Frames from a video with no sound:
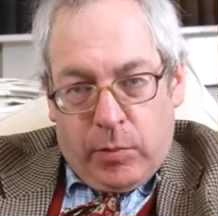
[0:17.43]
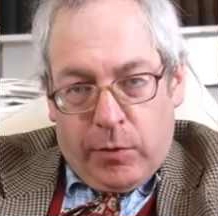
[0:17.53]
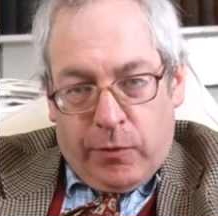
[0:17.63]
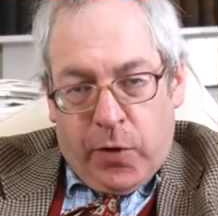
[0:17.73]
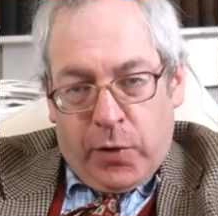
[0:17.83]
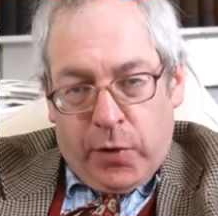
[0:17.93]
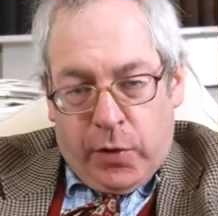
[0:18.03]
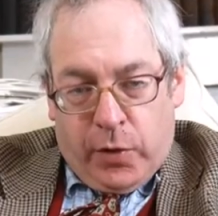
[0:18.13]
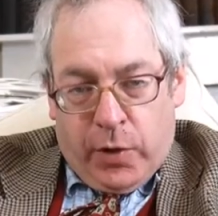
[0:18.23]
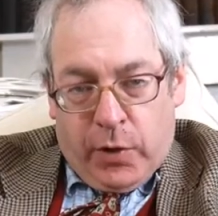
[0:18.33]
the Father,
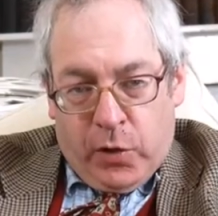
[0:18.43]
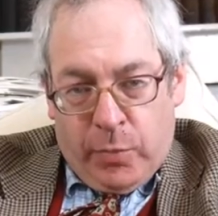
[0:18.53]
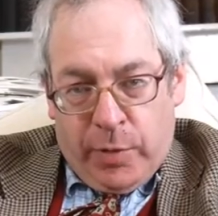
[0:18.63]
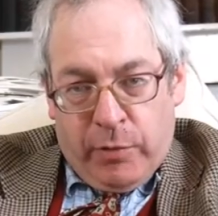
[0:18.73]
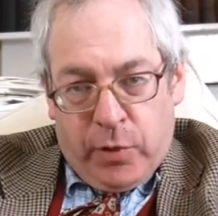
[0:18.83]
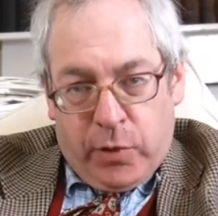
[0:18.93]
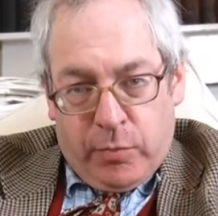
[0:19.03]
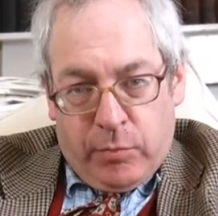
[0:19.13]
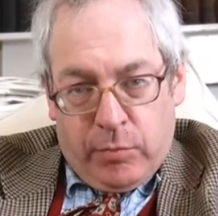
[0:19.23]
the Son, and the Spirit